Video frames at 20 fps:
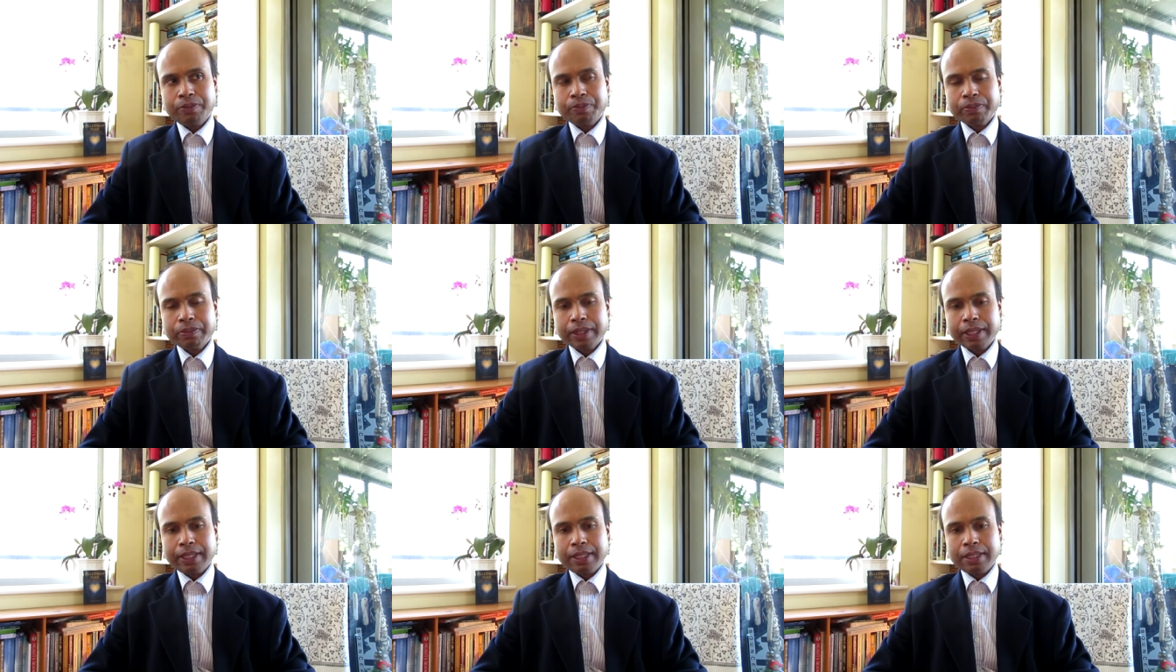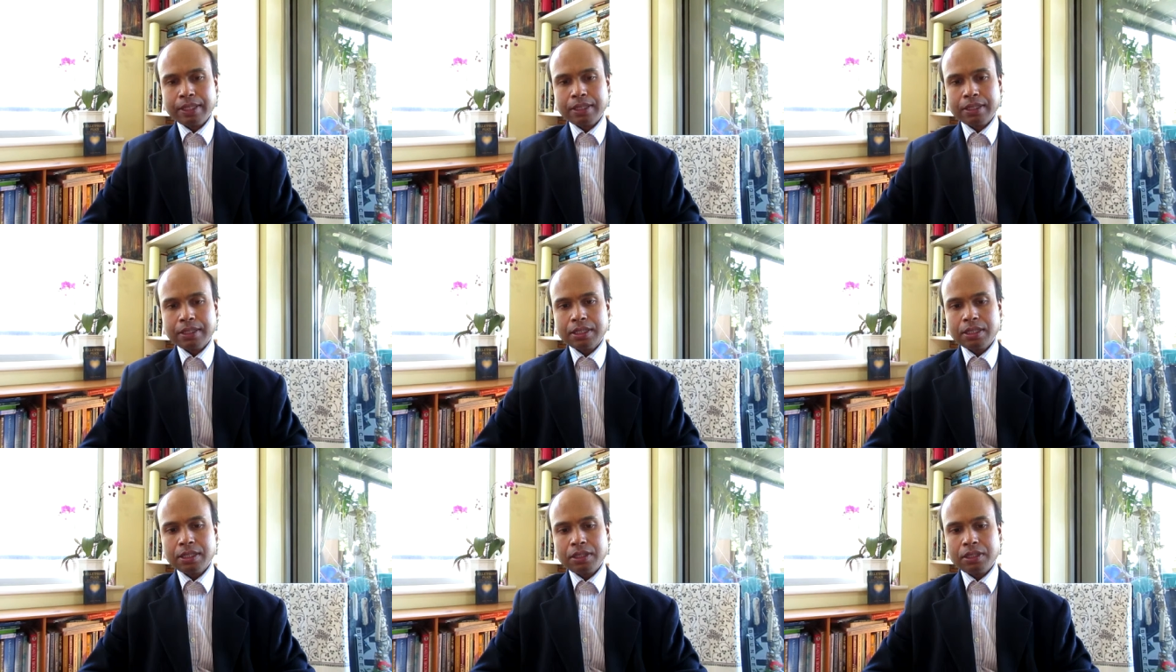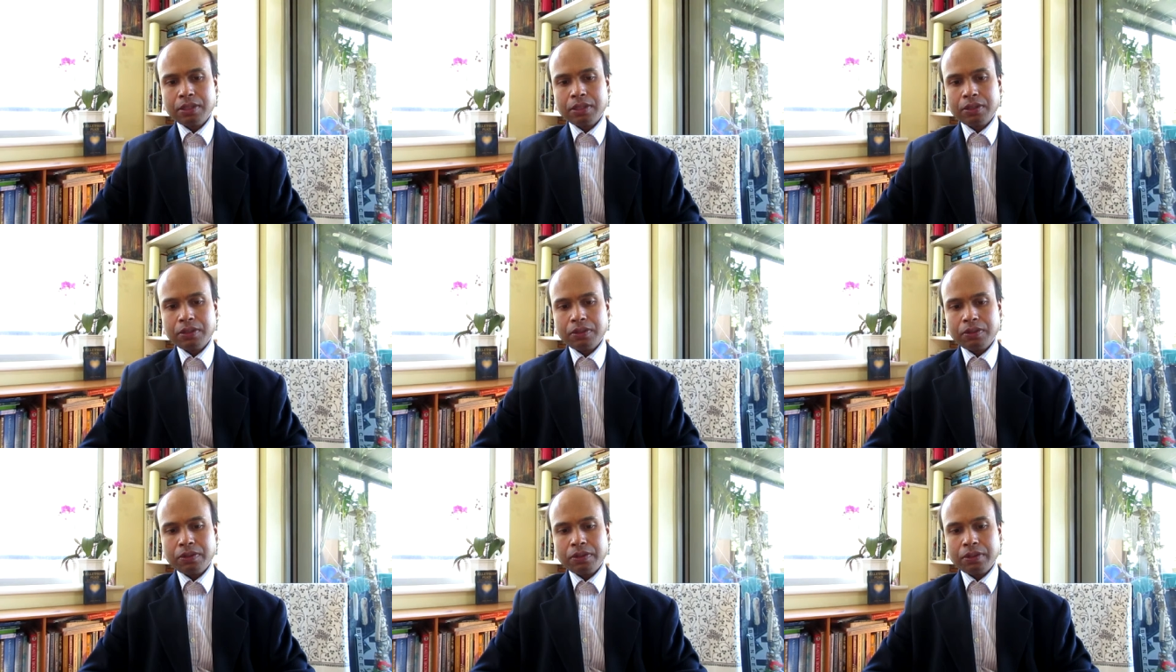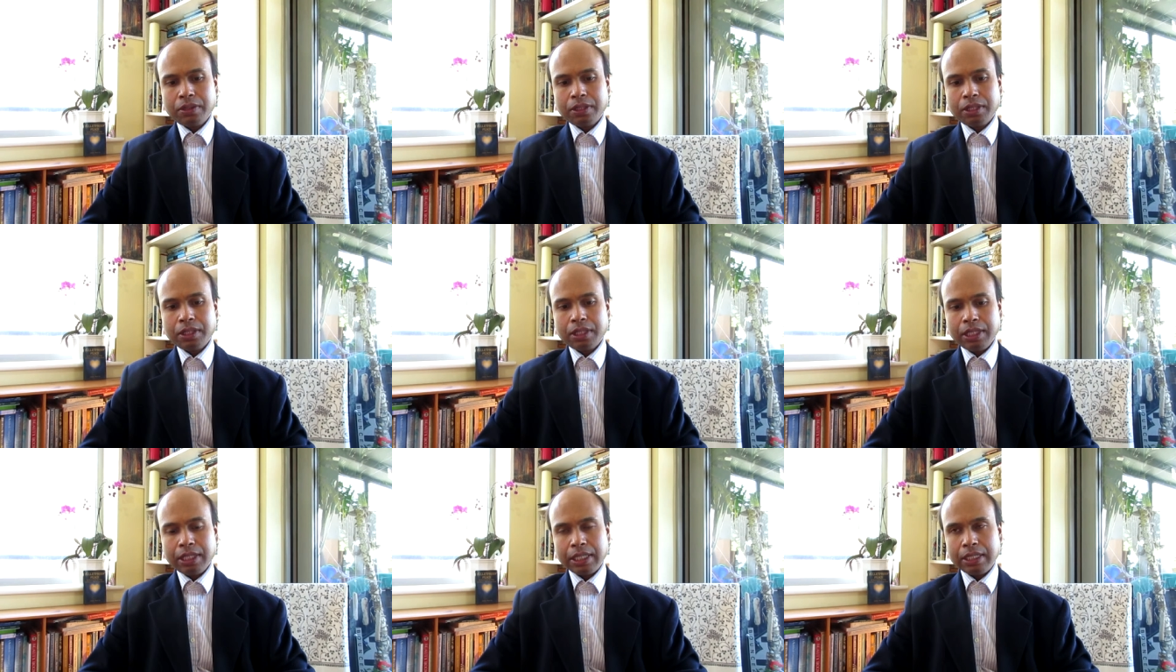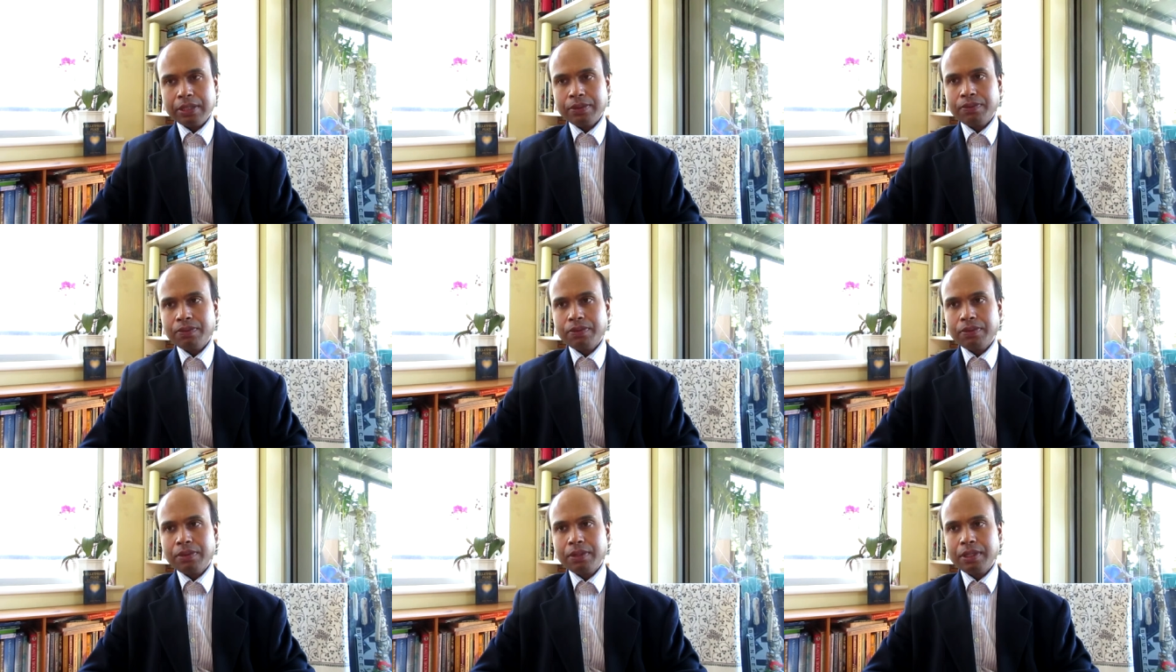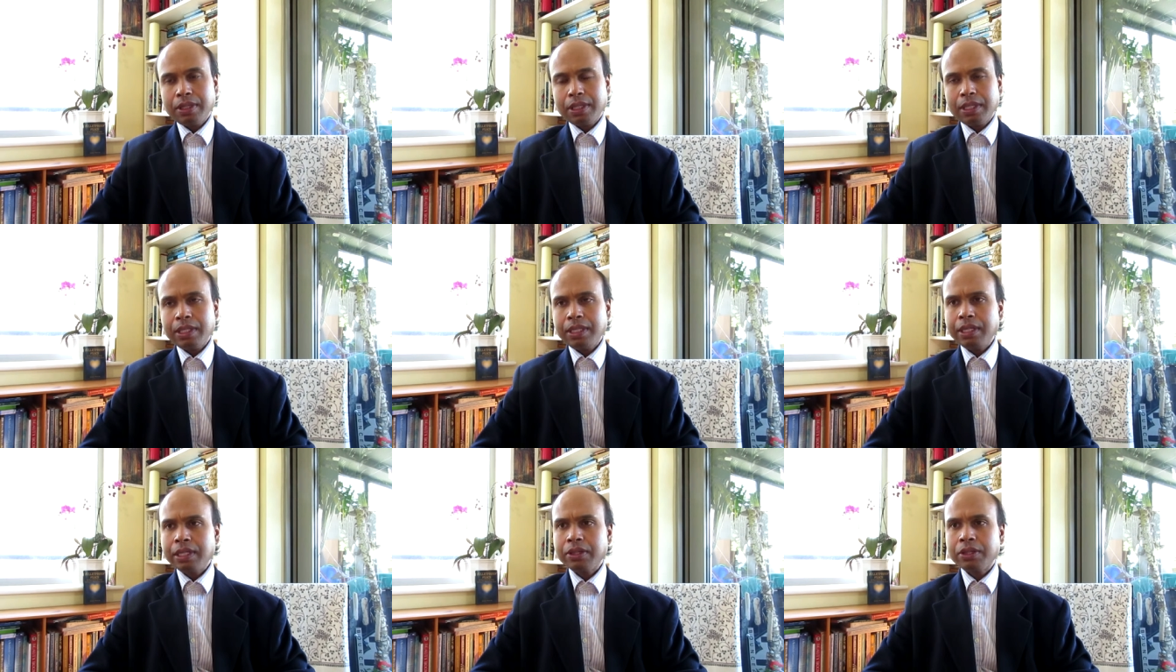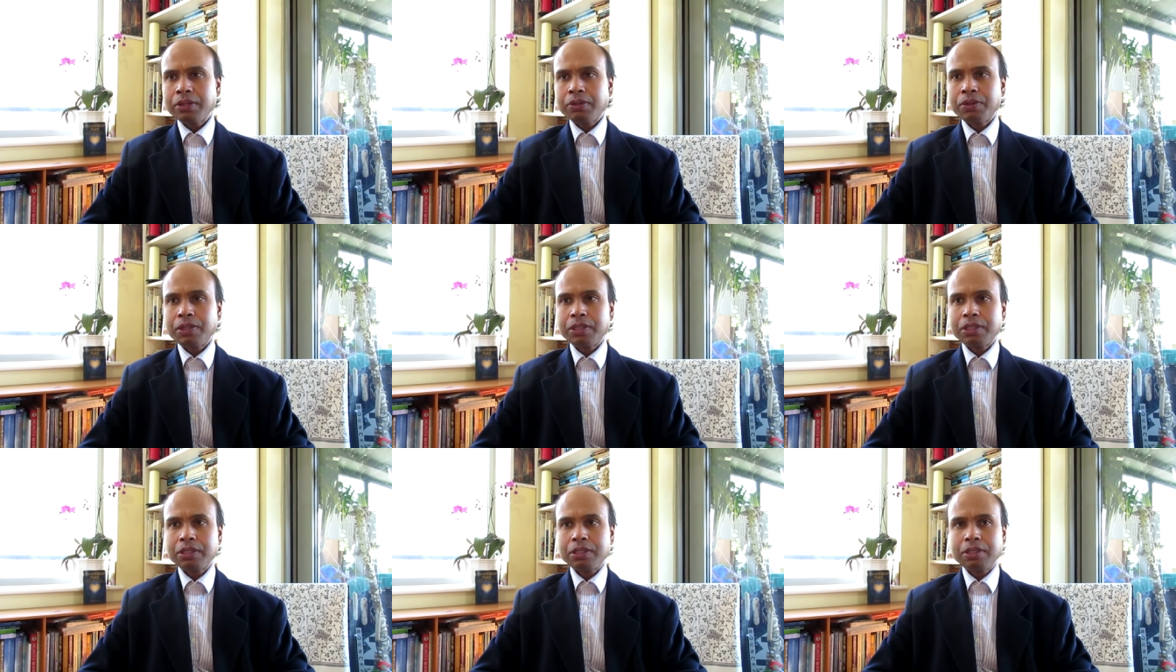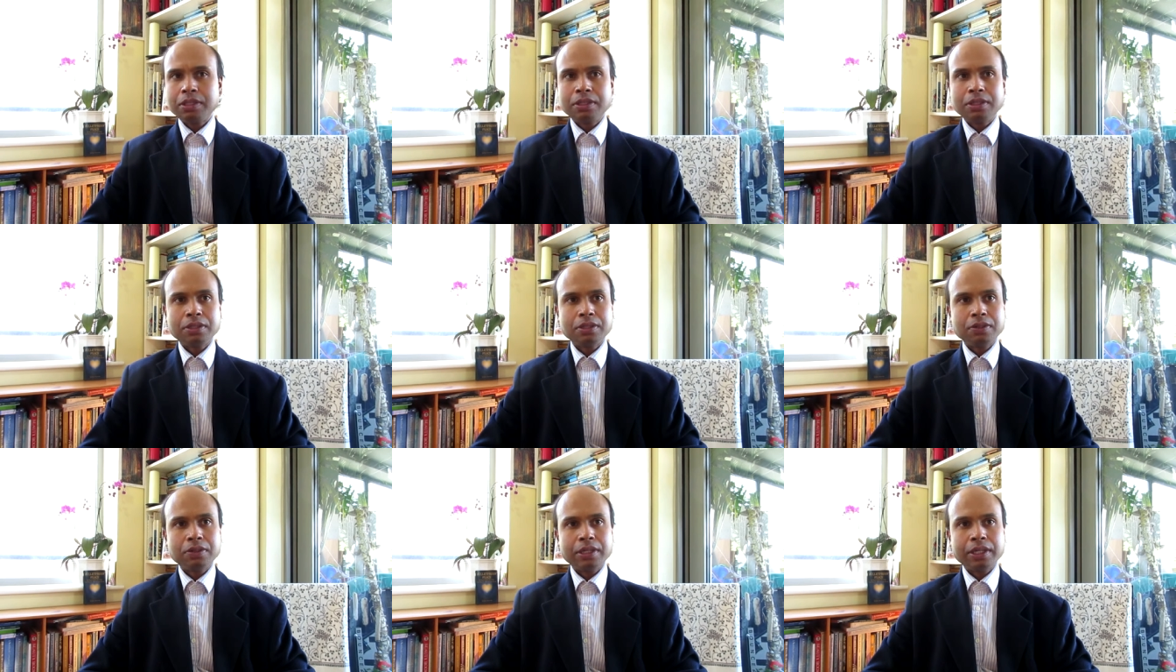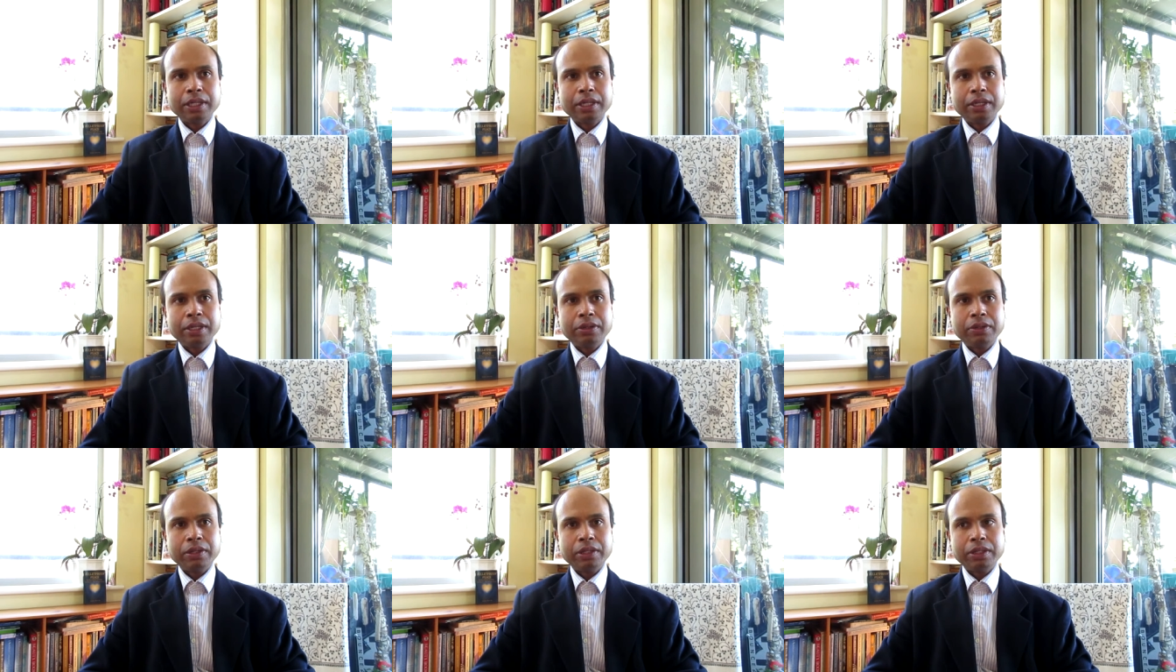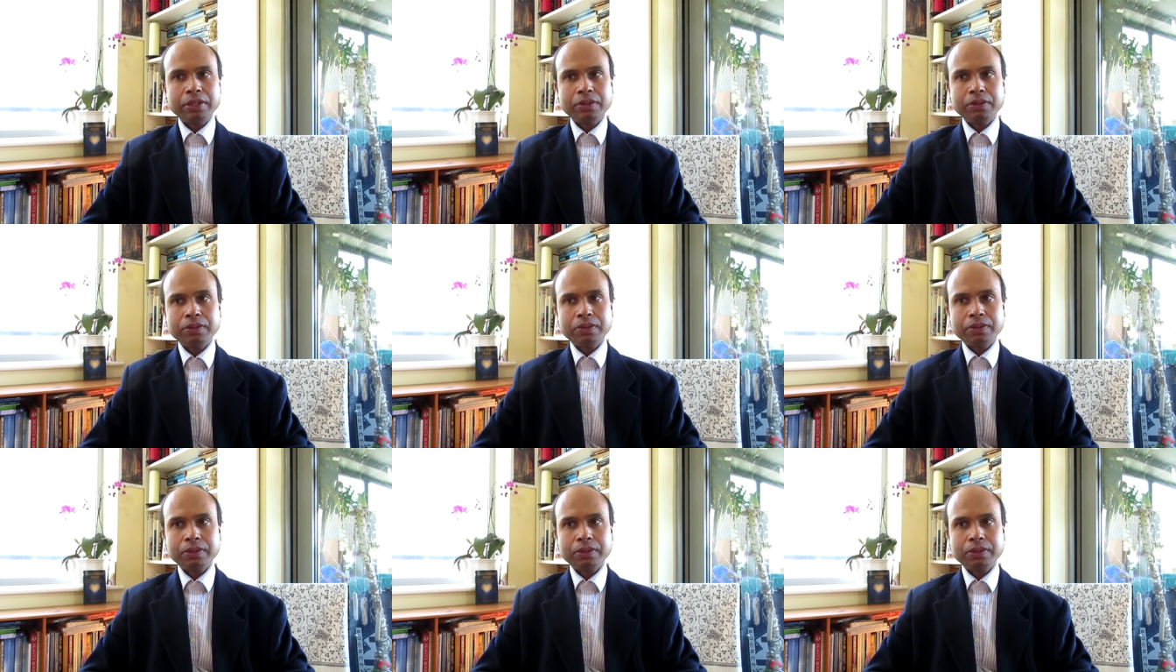Mm-hmm. So, yeah. Mm. Any other questions on that area?